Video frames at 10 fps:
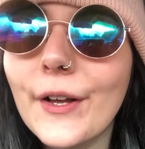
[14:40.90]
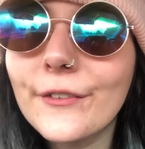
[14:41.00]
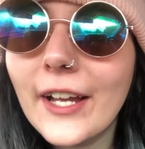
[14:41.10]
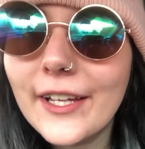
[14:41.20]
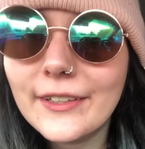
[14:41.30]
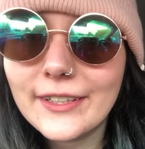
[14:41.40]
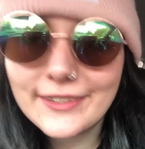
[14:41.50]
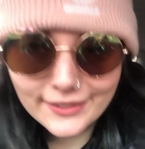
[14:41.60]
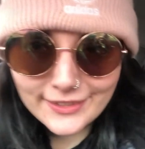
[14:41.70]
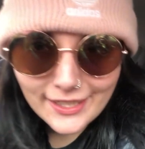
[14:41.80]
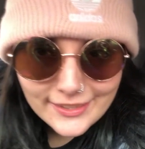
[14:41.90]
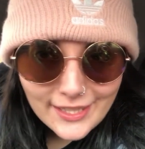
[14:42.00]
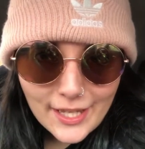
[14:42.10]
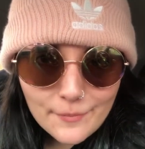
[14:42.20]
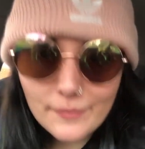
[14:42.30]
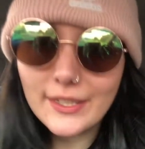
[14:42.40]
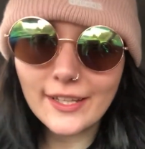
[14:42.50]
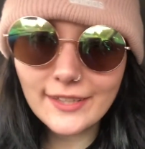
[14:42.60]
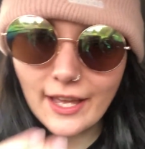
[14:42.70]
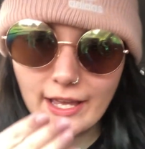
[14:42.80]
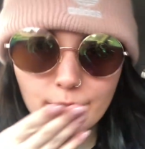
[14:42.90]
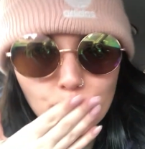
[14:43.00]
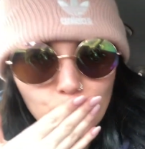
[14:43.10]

Alright, until next time. Ta-ta!